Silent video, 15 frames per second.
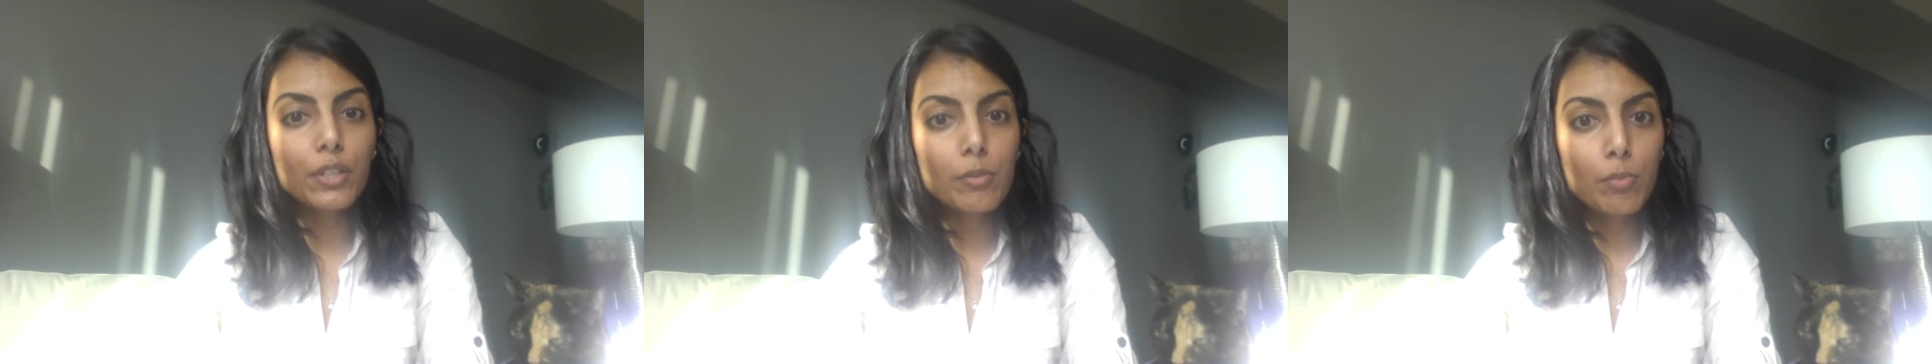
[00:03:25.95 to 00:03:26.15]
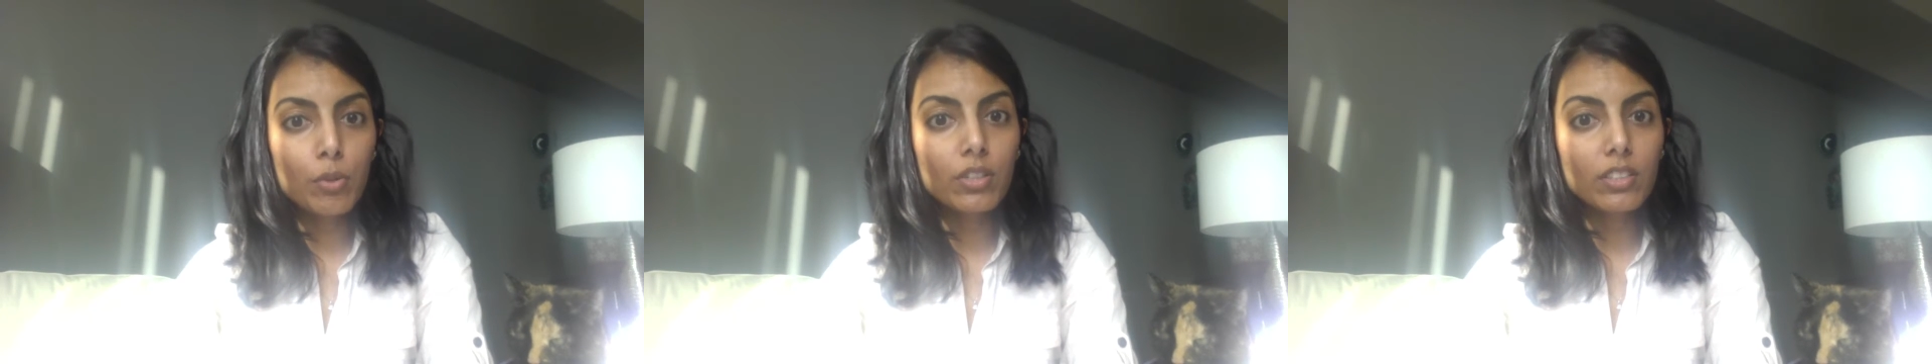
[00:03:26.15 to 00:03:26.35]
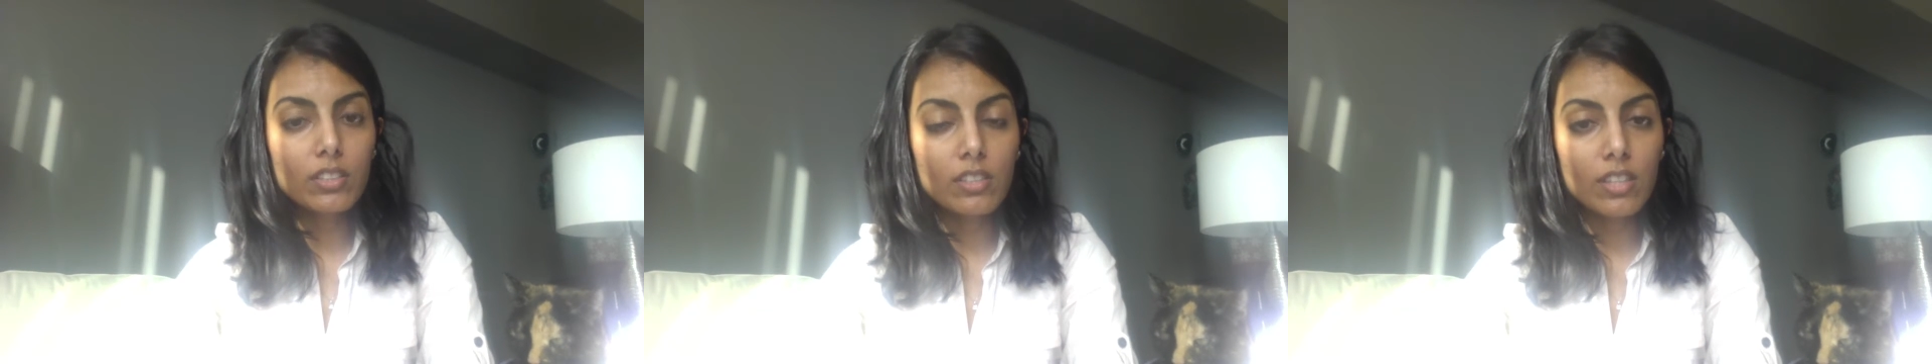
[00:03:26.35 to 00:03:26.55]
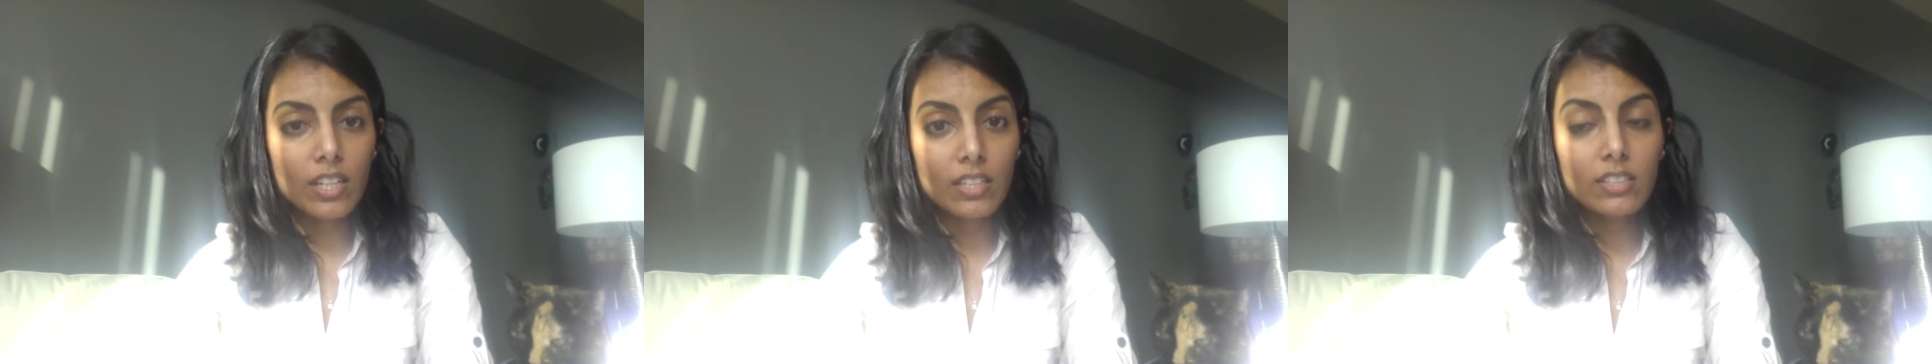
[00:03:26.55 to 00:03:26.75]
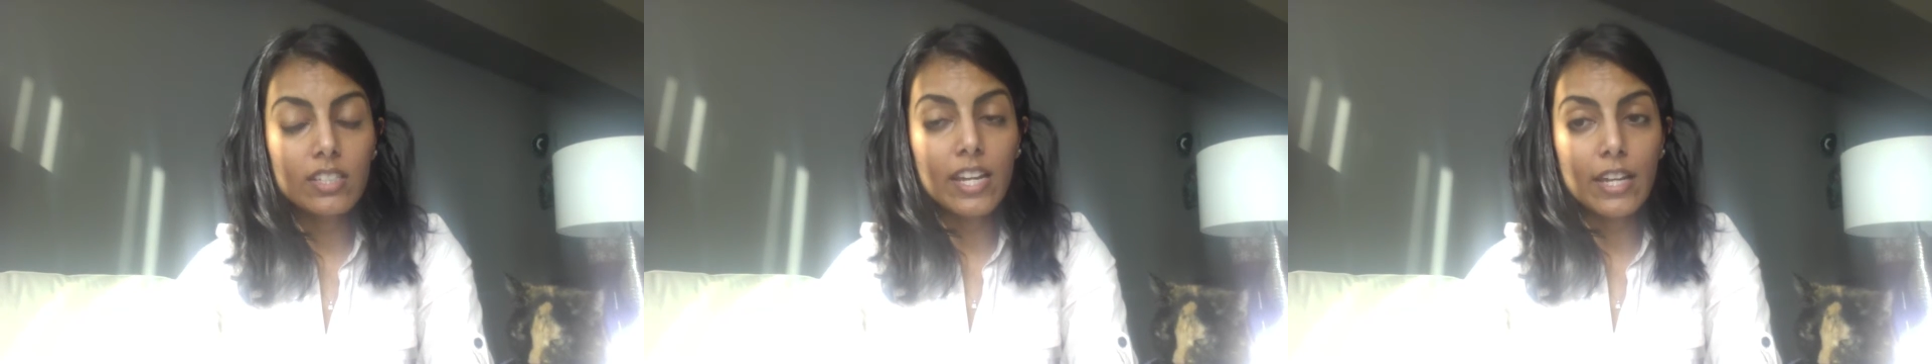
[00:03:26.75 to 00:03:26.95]
important
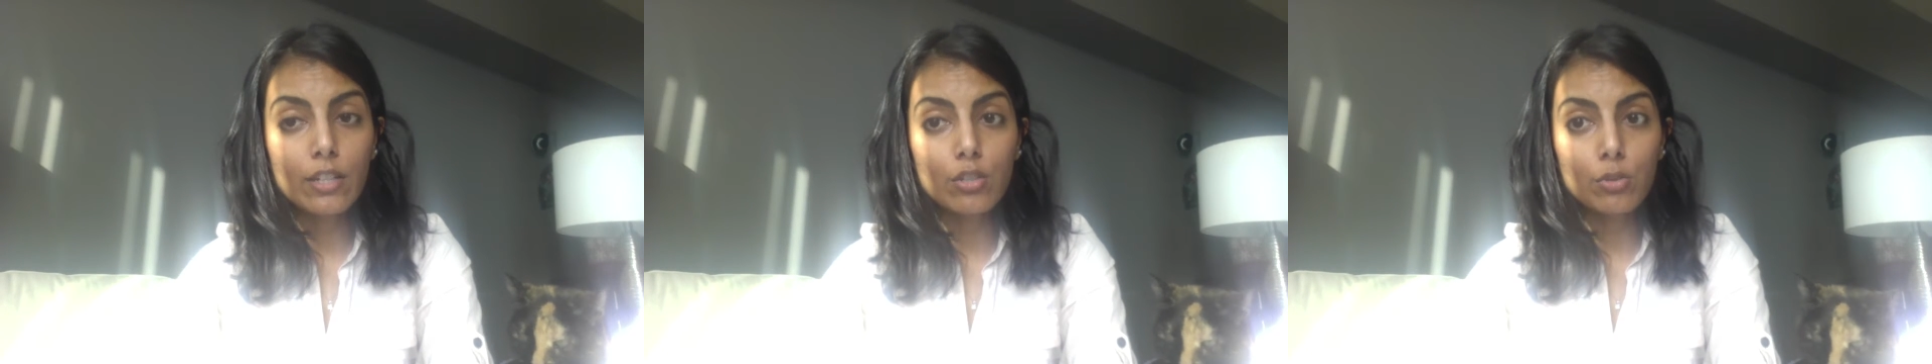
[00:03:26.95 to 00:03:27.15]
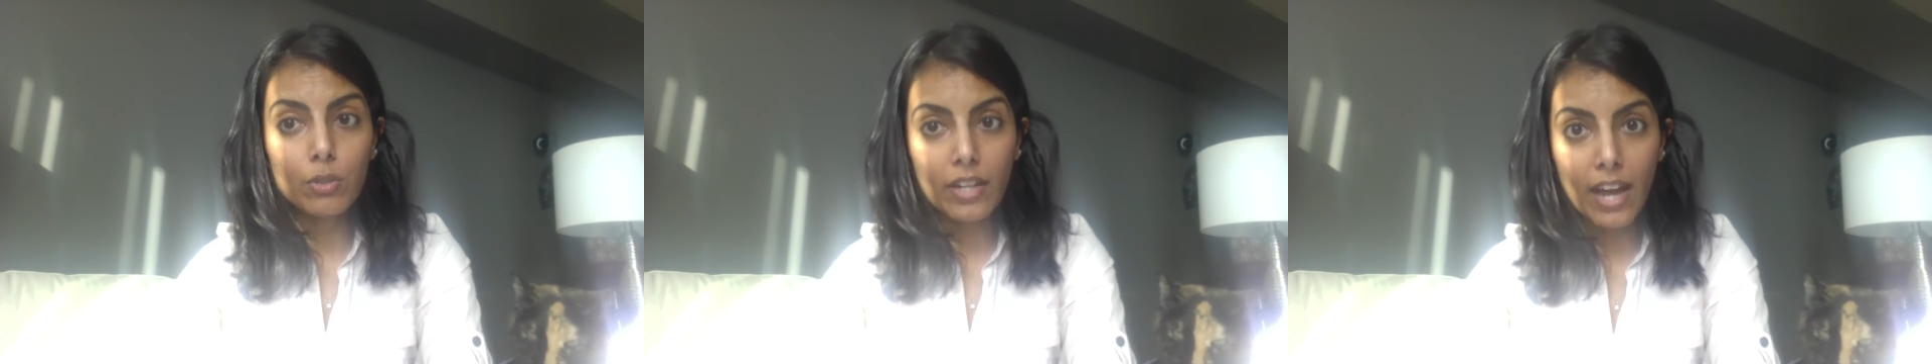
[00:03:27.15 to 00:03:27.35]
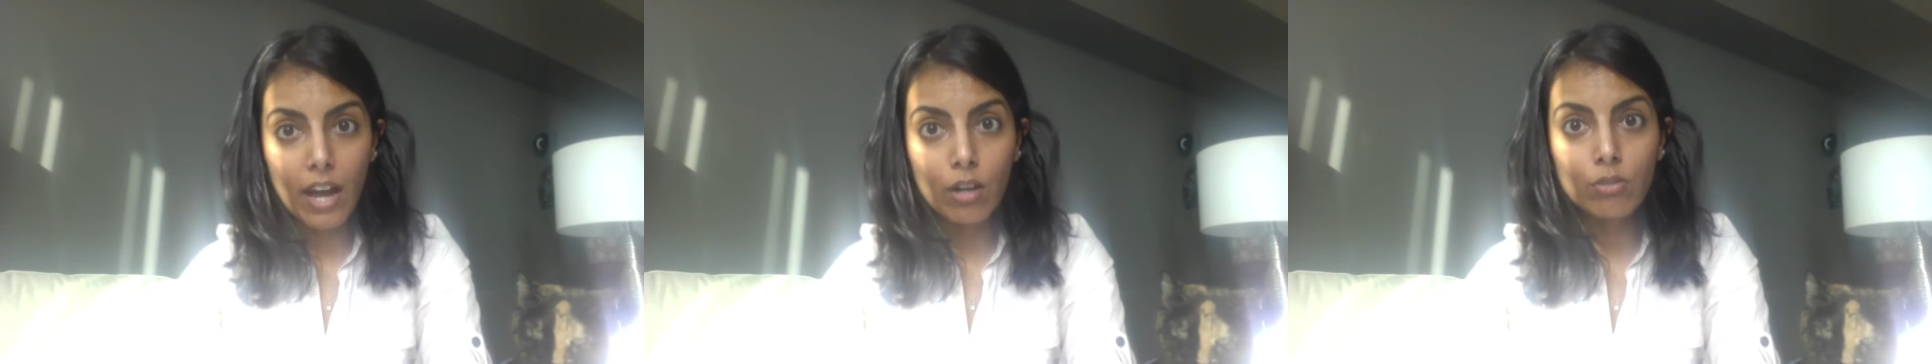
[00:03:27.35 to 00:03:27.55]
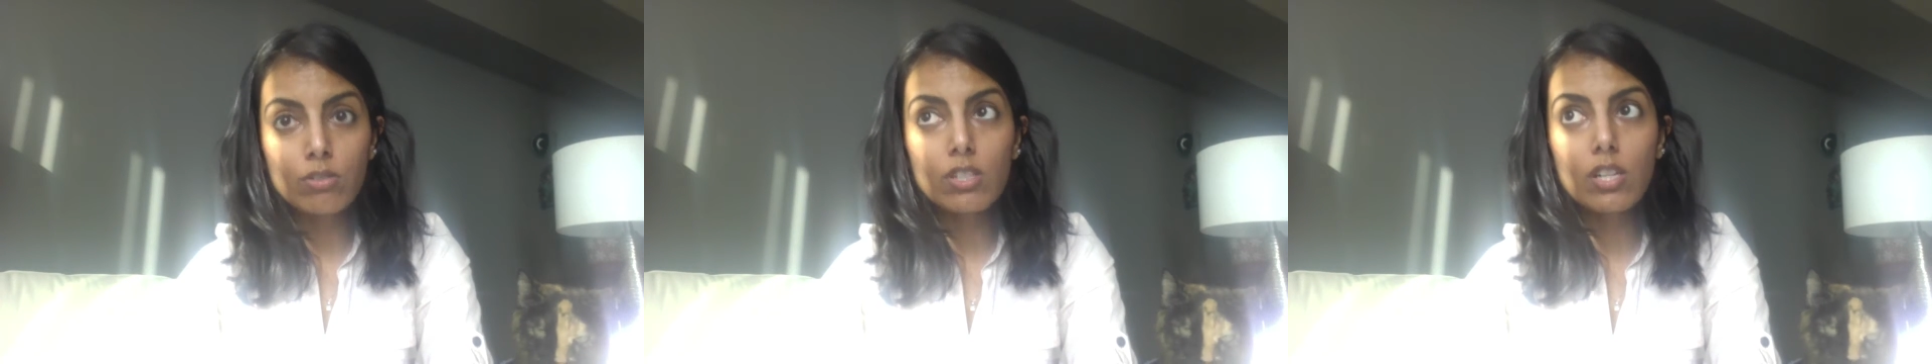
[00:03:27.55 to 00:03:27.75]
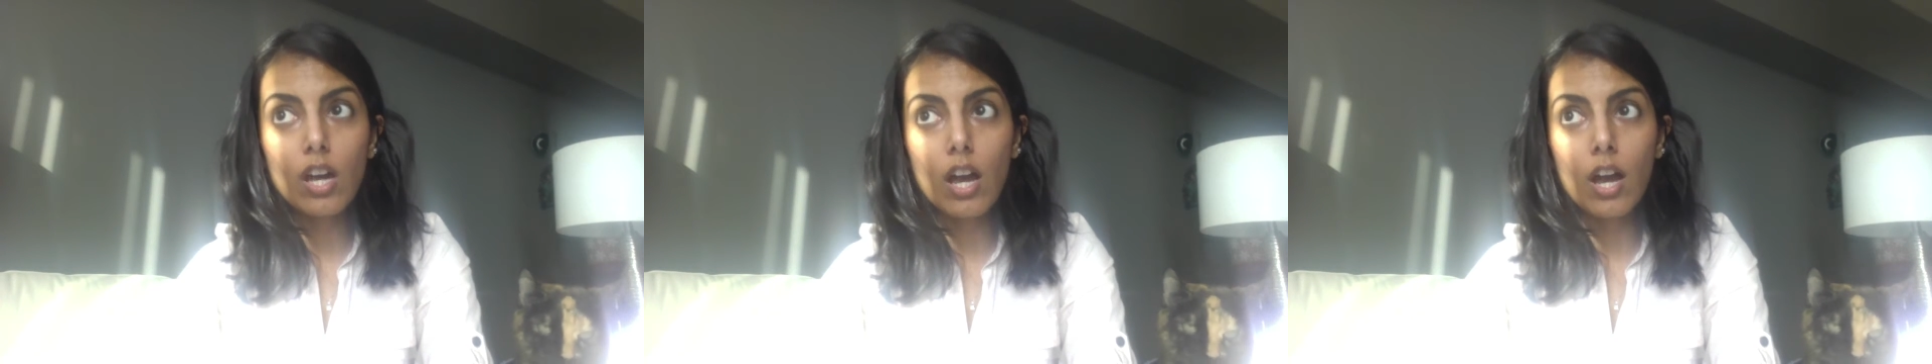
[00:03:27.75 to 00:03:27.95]
thing to take into account,